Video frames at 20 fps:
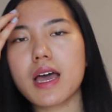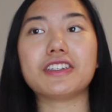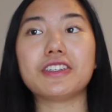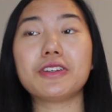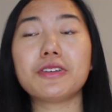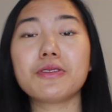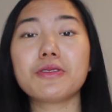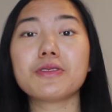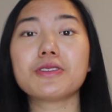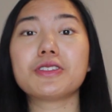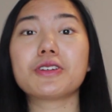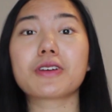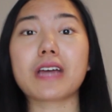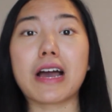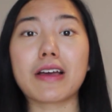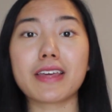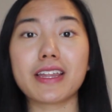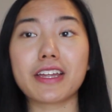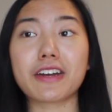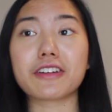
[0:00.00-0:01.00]
Use your
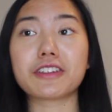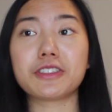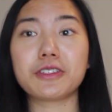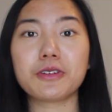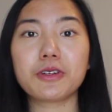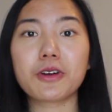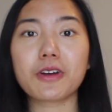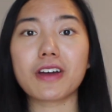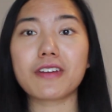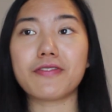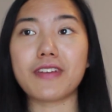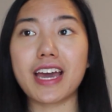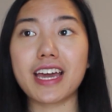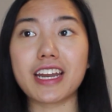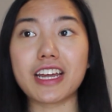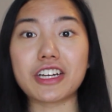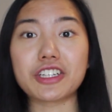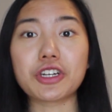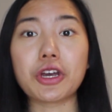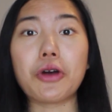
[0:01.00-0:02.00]
calculator to your
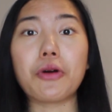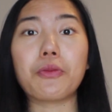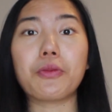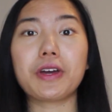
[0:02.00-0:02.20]
advantage.